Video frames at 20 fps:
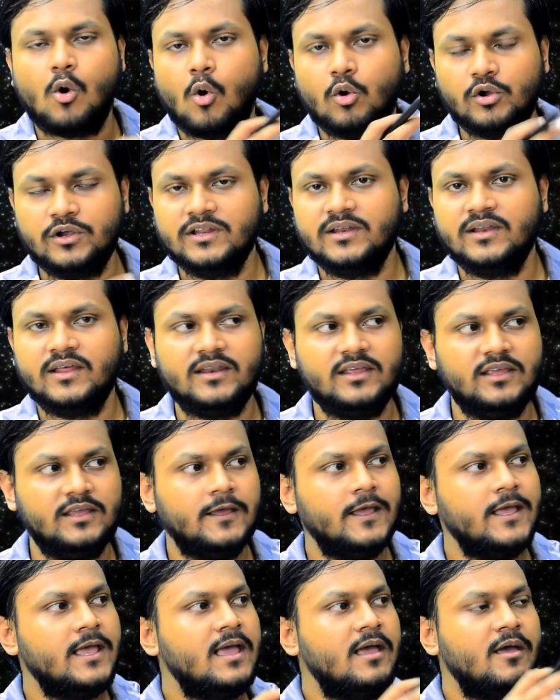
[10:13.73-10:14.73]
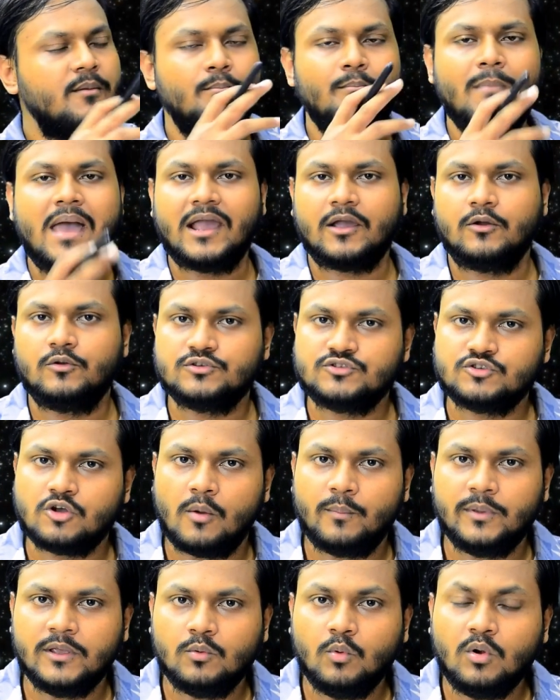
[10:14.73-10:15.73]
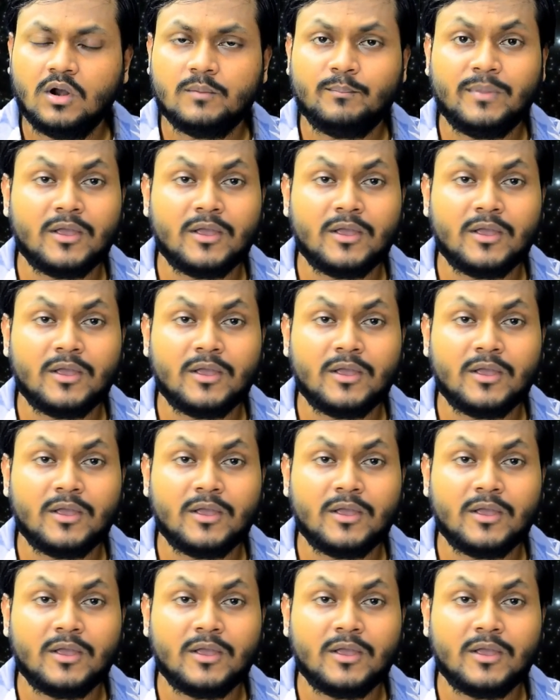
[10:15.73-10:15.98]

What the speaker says: ordinary macroscopic world.